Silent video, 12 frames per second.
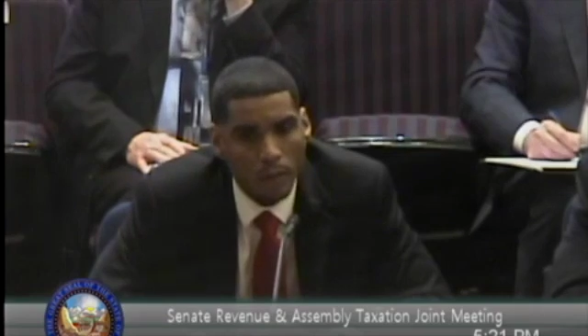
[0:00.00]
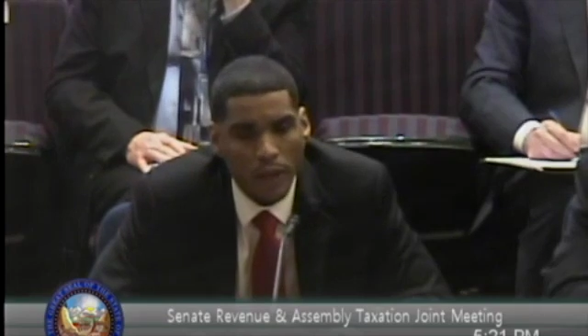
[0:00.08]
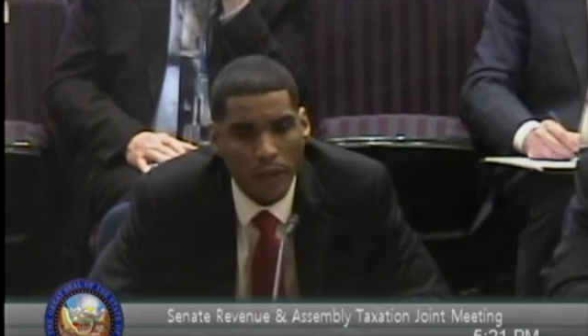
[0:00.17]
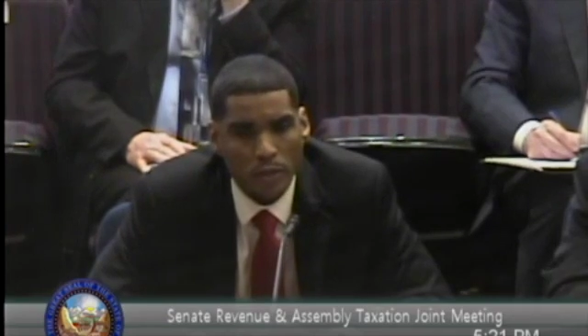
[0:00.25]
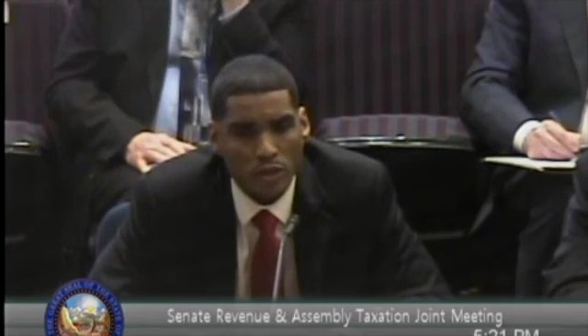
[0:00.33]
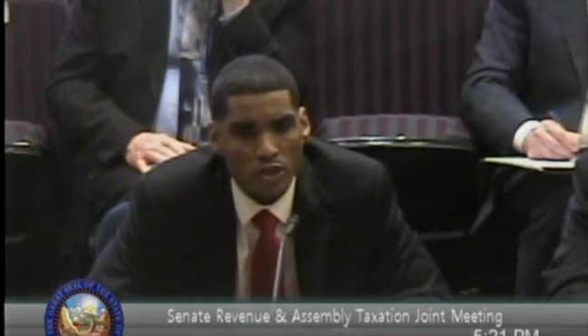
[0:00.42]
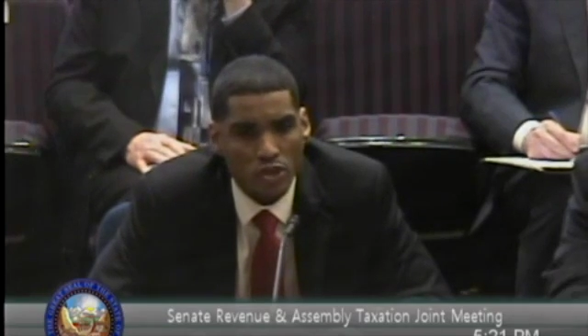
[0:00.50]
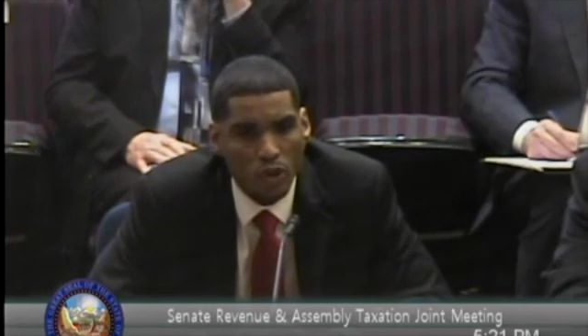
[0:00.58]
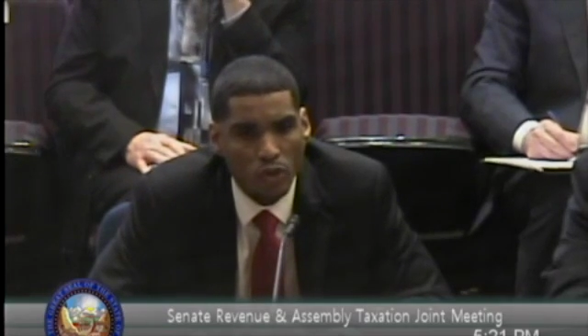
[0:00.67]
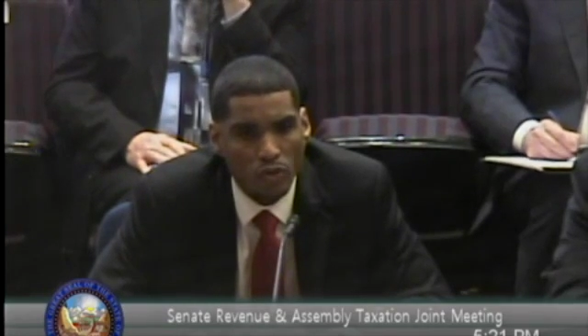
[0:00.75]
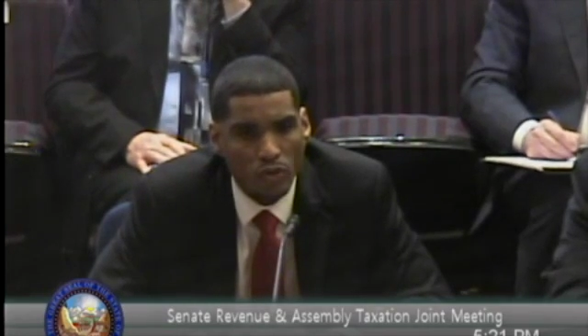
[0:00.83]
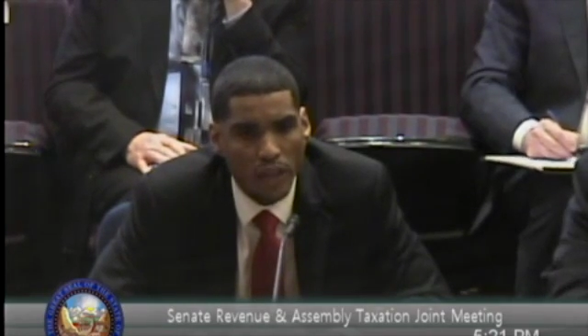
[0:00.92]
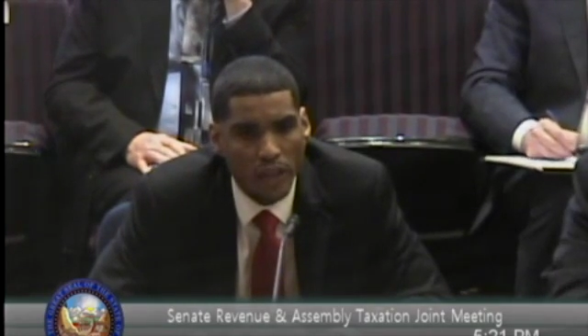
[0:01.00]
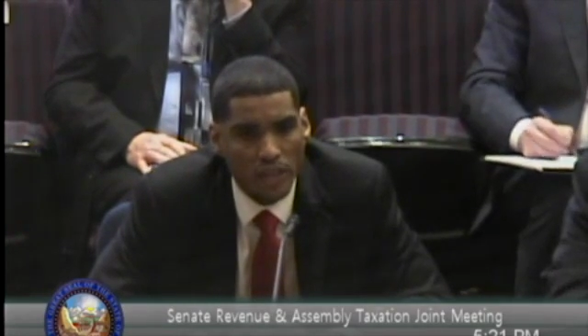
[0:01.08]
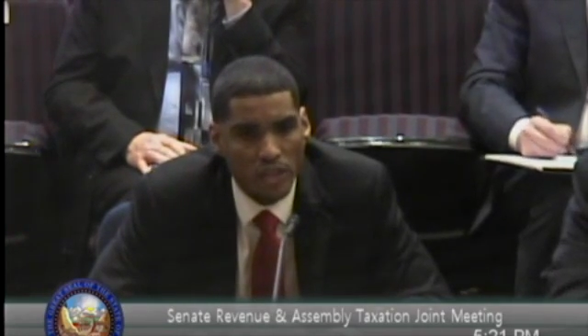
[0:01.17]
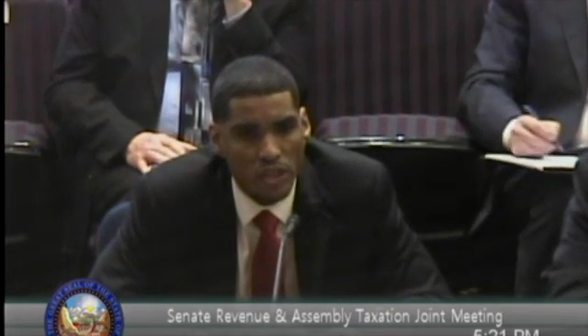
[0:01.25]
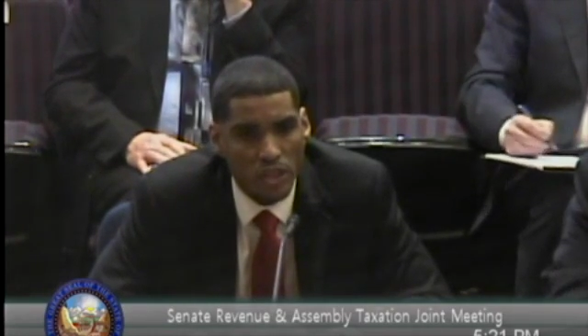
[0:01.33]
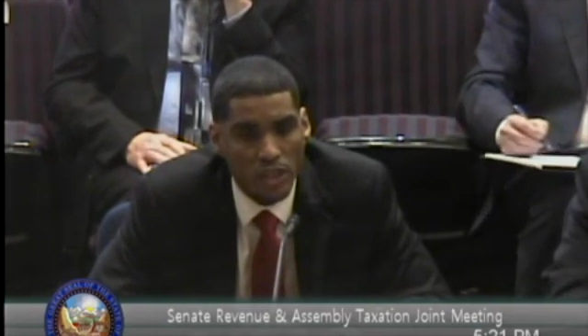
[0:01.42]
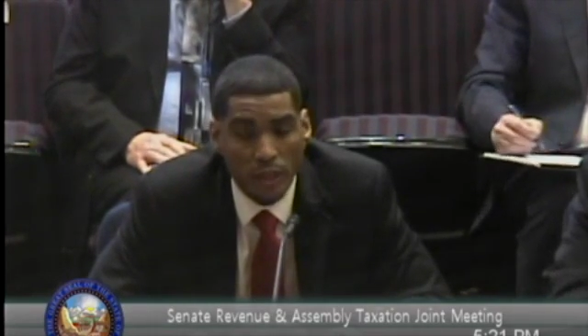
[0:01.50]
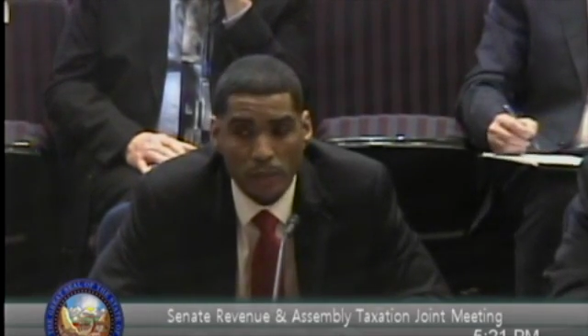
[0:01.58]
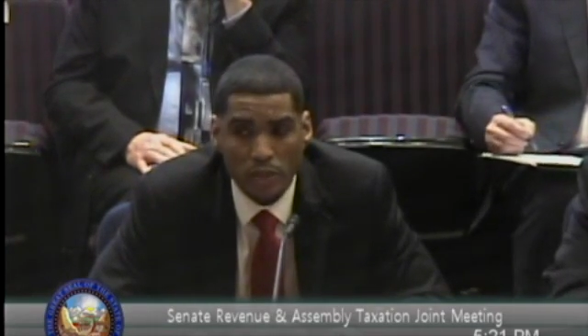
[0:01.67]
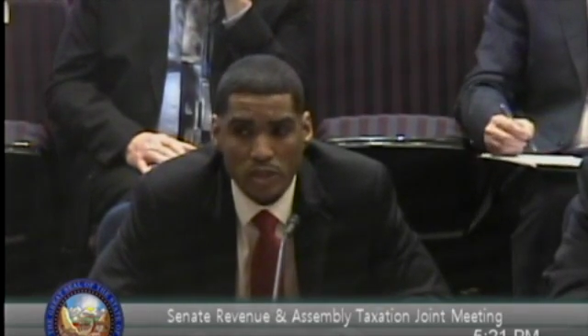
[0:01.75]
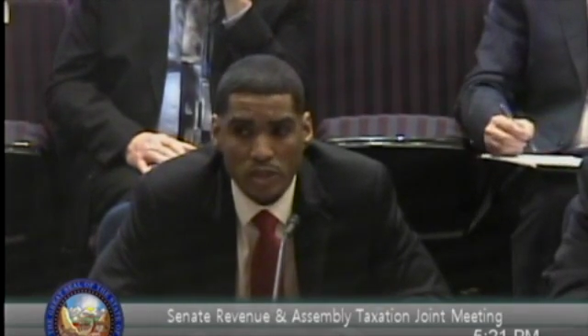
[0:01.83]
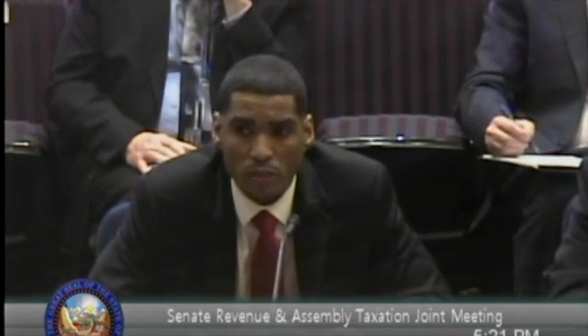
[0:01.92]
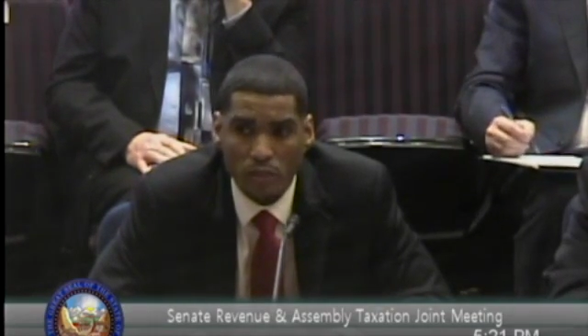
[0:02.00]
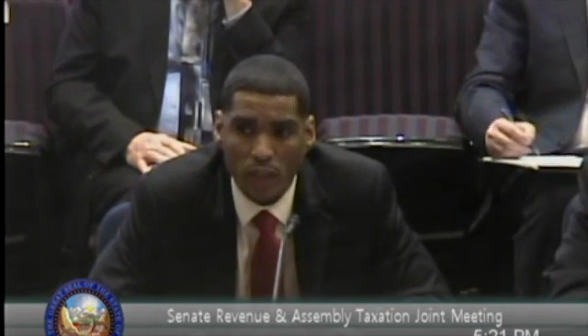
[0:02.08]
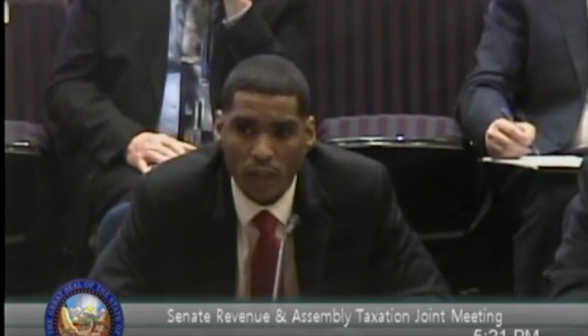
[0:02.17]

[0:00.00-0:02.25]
My name is Jovan, Agee. I'm the Chief